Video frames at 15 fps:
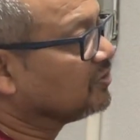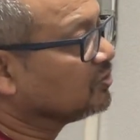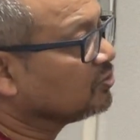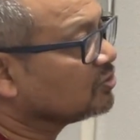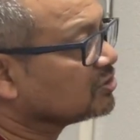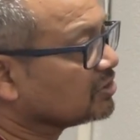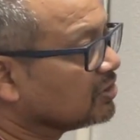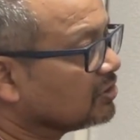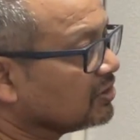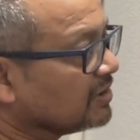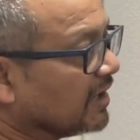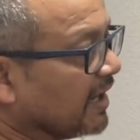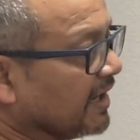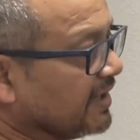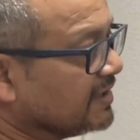two
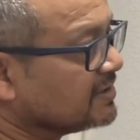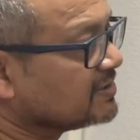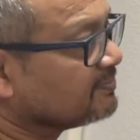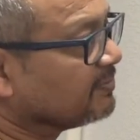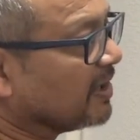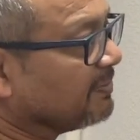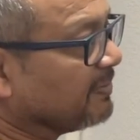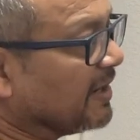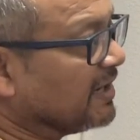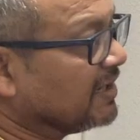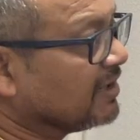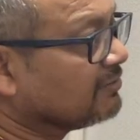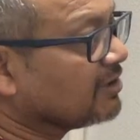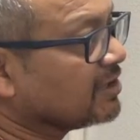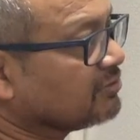lines
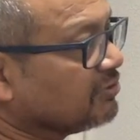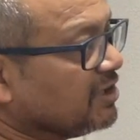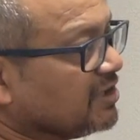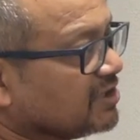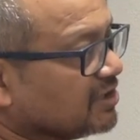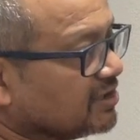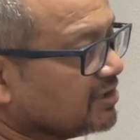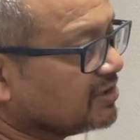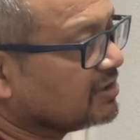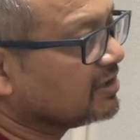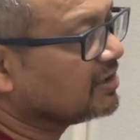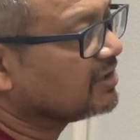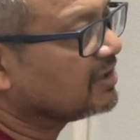perpendicular to each other,